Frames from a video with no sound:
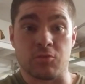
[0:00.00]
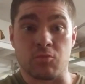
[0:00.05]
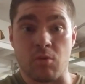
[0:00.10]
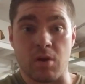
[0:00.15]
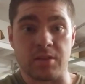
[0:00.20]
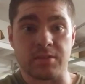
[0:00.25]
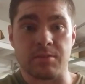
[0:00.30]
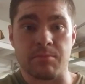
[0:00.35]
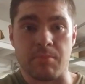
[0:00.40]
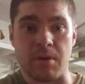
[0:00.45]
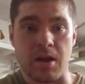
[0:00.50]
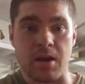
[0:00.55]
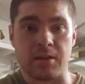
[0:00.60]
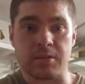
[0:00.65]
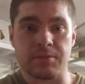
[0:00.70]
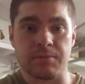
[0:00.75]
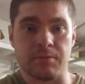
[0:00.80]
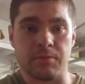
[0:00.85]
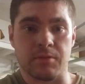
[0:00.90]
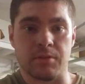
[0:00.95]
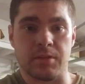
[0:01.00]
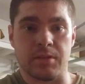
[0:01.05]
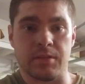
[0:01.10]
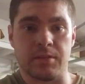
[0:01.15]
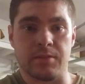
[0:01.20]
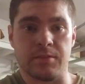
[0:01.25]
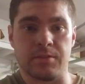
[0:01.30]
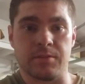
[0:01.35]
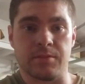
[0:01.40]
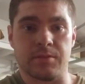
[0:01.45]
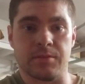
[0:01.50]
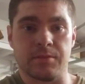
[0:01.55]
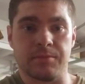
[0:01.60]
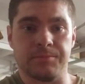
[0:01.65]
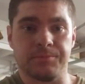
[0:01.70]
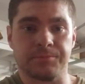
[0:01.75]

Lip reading: wants a box for his